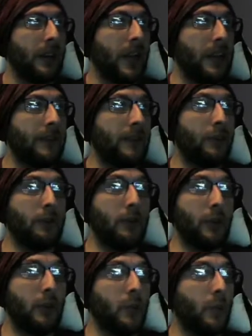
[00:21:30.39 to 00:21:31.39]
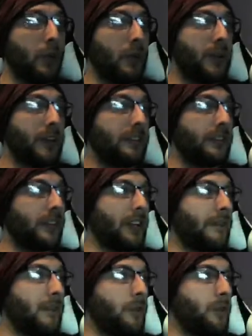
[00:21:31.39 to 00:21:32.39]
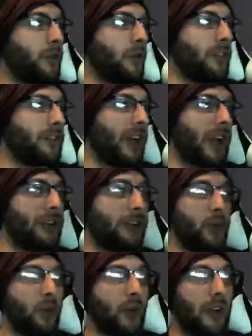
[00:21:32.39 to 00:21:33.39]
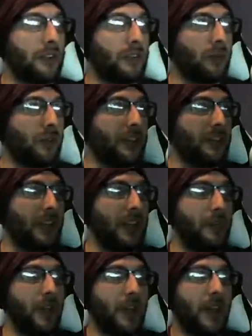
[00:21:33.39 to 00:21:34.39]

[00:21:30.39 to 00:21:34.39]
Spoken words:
And if you do, that's the thing, if you do decide to run this with a team,